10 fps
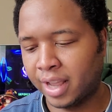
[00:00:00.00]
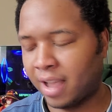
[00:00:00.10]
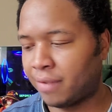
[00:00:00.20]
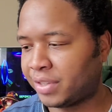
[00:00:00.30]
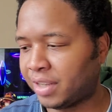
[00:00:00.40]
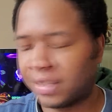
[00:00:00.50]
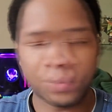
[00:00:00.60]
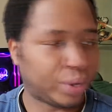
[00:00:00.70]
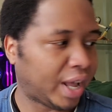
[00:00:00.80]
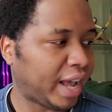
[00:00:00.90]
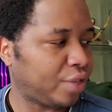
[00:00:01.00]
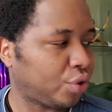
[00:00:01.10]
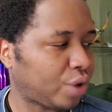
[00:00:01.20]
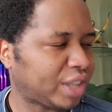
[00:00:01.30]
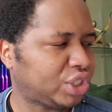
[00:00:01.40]
I haven't seen this one
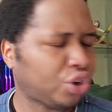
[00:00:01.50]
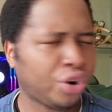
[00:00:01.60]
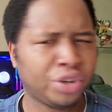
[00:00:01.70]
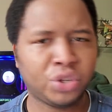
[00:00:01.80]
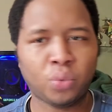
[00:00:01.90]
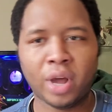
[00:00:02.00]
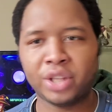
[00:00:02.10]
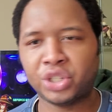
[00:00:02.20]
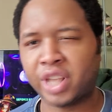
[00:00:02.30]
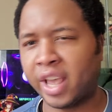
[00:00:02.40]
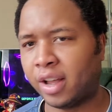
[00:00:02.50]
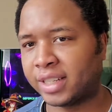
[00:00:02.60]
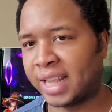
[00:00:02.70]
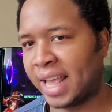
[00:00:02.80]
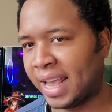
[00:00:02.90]
either. I started to watch
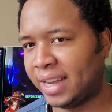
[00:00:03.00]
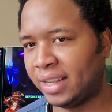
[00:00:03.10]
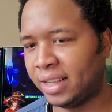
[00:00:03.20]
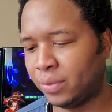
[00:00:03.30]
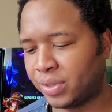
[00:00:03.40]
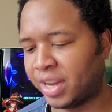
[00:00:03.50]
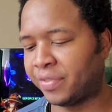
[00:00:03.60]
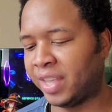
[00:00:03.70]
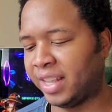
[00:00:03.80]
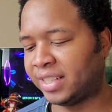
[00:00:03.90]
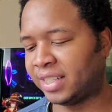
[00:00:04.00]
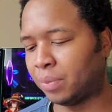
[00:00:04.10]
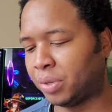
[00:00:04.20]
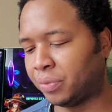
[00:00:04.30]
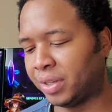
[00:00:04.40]
Chaos Head, which I think is
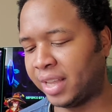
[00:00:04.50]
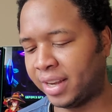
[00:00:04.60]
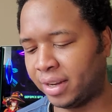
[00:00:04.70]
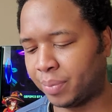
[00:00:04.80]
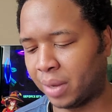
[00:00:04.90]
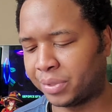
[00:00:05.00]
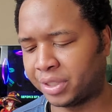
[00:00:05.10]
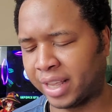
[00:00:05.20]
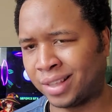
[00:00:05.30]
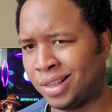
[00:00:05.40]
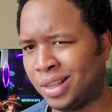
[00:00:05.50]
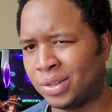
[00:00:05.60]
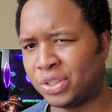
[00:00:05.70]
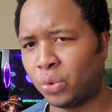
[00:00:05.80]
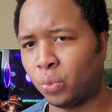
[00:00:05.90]
somewhat related, but it was like
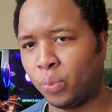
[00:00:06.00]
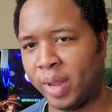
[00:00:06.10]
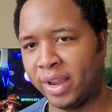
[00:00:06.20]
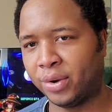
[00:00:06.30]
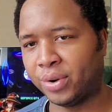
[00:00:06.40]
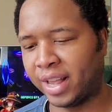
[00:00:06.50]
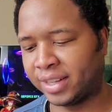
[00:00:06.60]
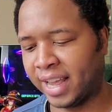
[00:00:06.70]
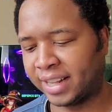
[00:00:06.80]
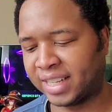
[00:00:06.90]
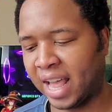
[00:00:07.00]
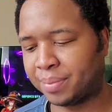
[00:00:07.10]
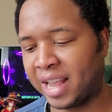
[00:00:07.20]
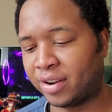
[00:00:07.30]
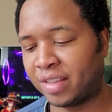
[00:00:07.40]
so weird. I just kind of
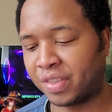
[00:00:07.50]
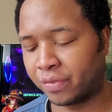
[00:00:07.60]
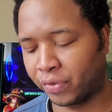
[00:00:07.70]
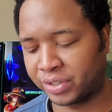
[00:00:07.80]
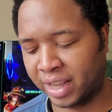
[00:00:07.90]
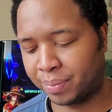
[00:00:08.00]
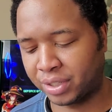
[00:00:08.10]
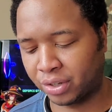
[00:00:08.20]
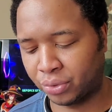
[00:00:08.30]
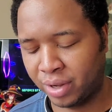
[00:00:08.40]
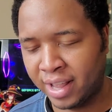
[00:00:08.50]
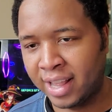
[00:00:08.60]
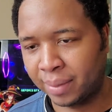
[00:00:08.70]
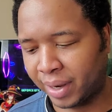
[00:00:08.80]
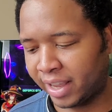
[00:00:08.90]
tapped out after the first episode.
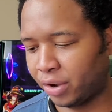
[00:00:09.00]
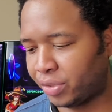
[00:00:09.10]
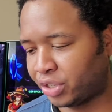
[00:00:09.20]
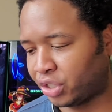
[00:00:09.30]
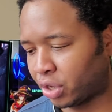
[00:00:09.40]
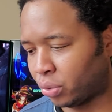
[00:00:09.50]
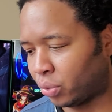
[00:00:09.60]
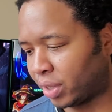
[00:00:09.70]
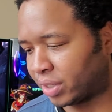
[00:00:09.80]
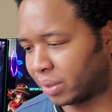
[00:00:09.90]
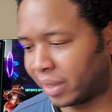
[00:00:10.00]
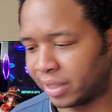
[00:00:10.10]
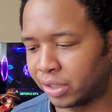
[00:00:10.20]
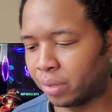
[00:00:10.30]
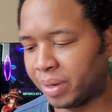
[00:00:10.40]
But I hear this show is
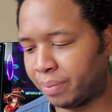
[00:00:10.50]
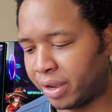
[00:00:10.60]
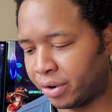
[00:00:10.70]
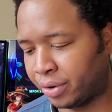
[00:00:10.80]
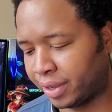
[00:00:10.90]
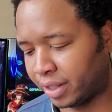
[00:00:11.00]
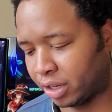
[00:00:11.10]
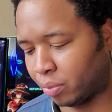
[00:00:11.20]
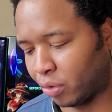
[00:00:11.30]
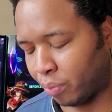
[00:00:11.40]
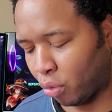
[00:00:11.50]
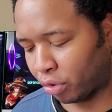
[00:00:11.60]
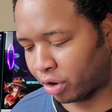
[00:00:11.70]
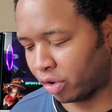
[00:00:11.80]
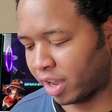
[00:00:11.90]
a little bit better, a little
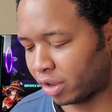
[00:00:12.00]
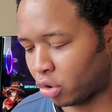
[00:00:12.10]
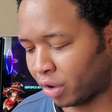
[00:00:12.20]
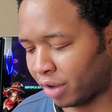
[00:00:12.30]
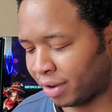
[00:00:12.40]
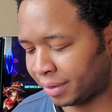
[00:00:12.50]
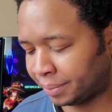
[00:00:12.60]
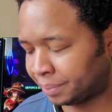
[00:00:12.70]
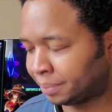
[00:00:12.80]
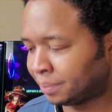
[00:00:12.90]
more coherent.